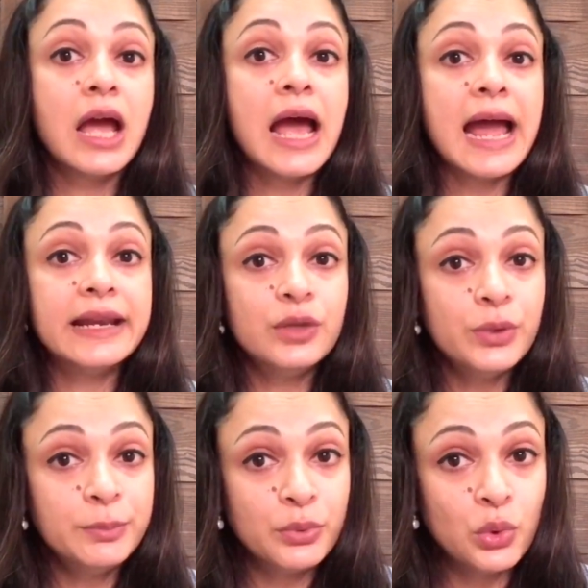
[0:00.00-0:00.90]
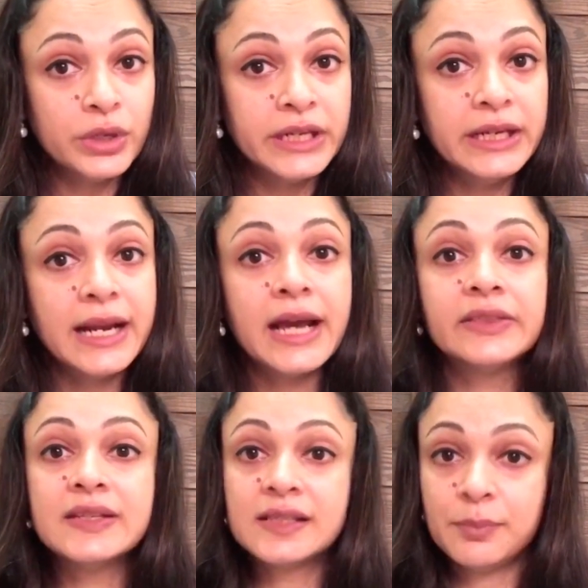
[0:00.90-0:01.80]
Adequate protein and
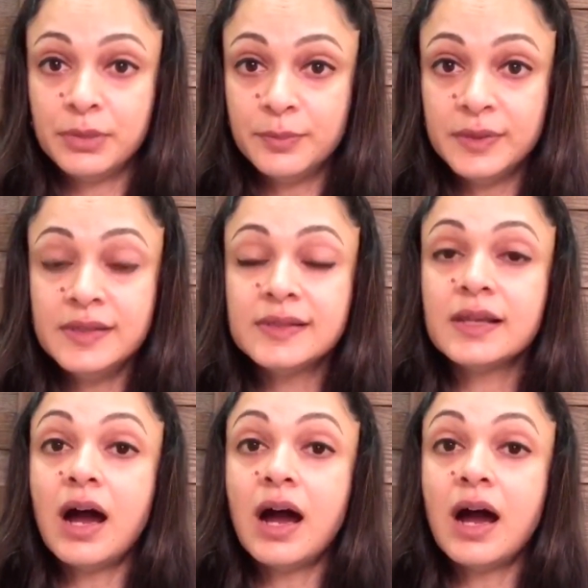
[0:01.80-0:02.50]
other supplements